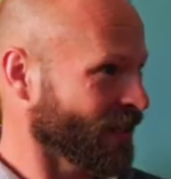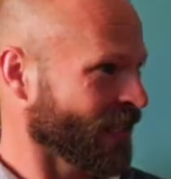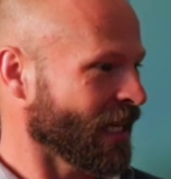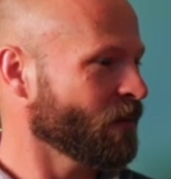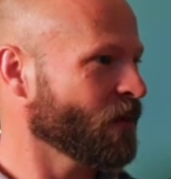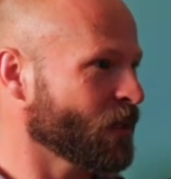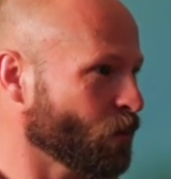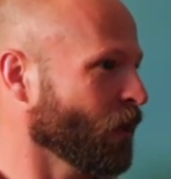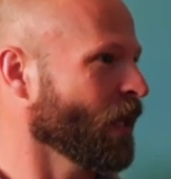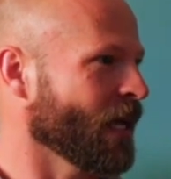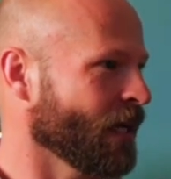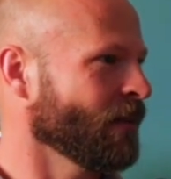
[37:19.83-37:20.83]
Life is
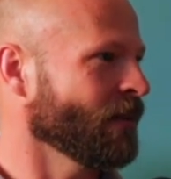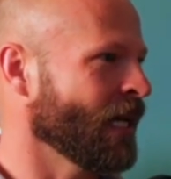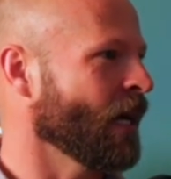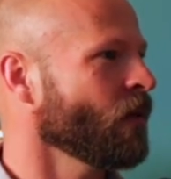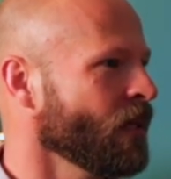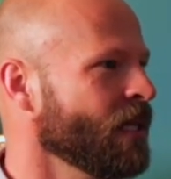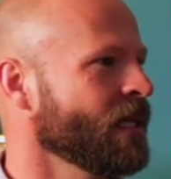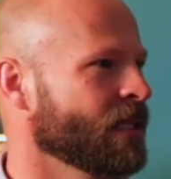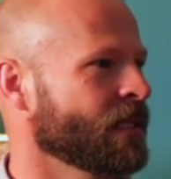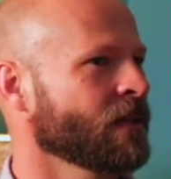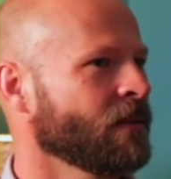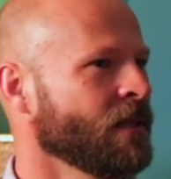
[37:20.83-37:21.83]
play now that he
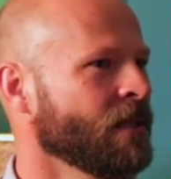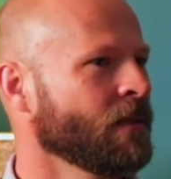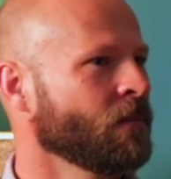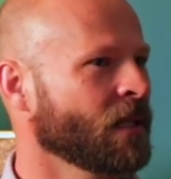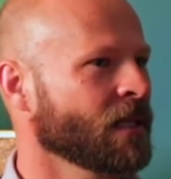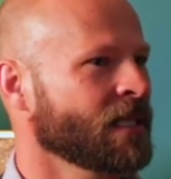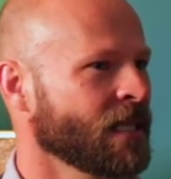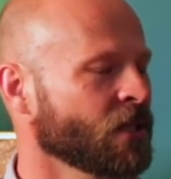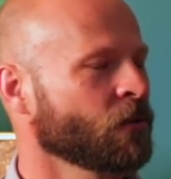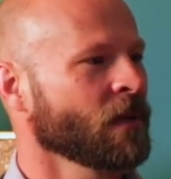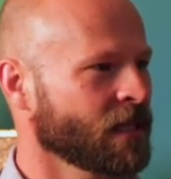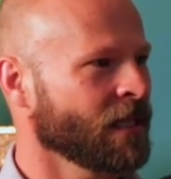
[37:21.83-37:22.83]
is because he
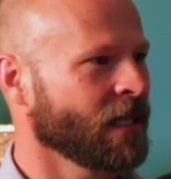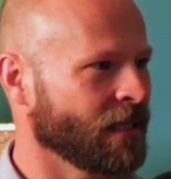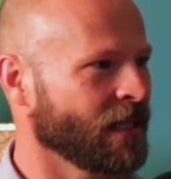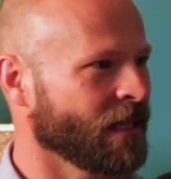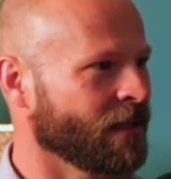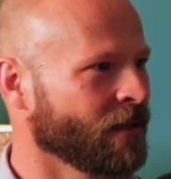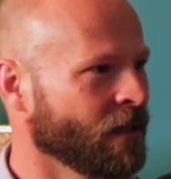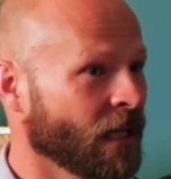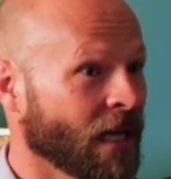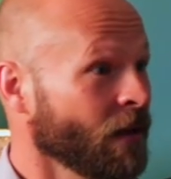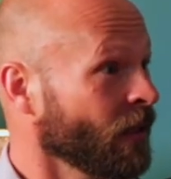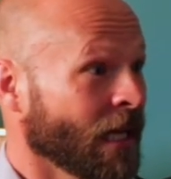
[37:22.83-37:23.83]
is risen indeed.
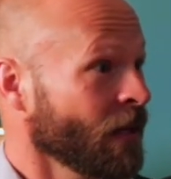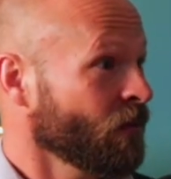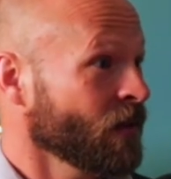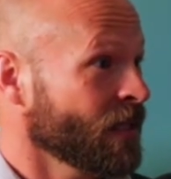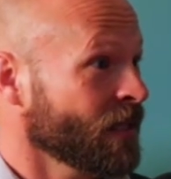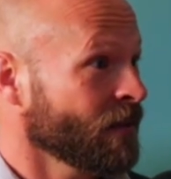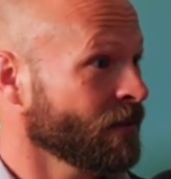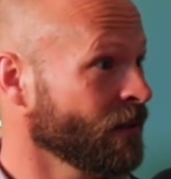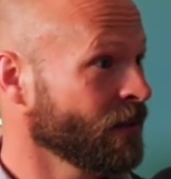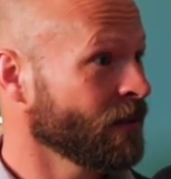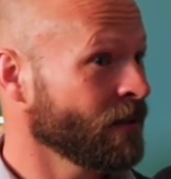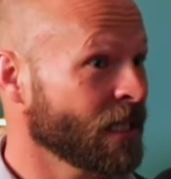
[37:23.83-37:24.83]
Yeah. life is
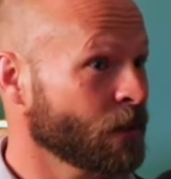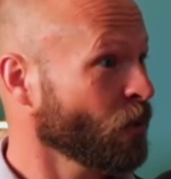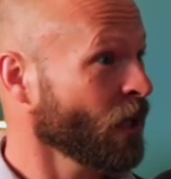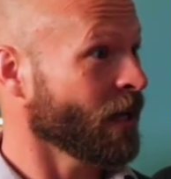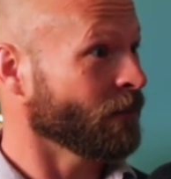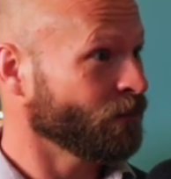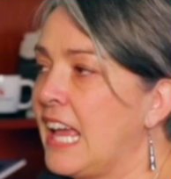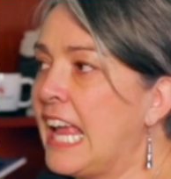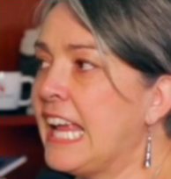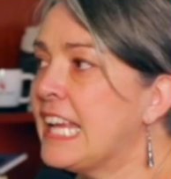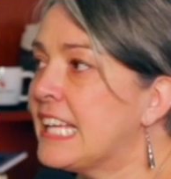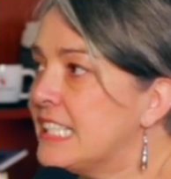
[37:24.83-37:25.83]
is play.
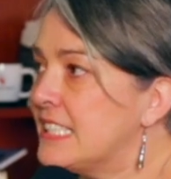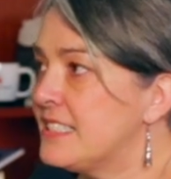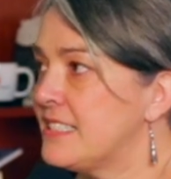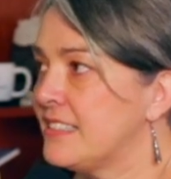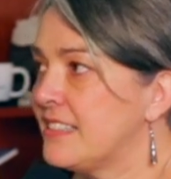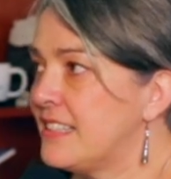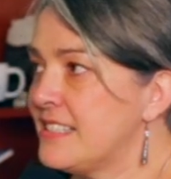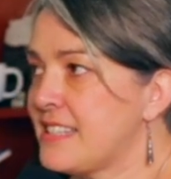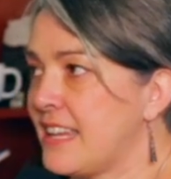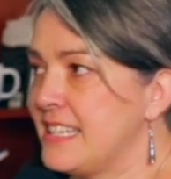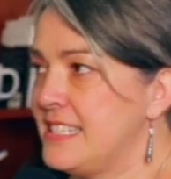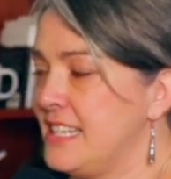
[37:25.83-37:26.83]
And this
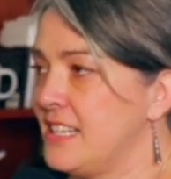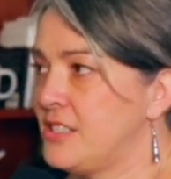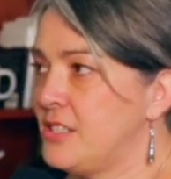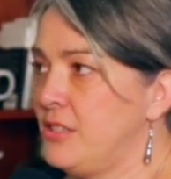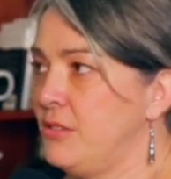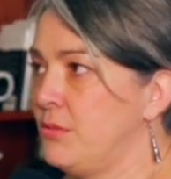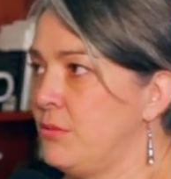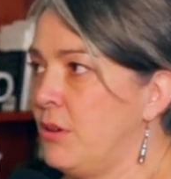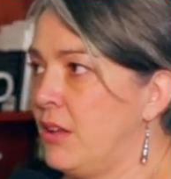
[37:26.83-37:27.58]
idea too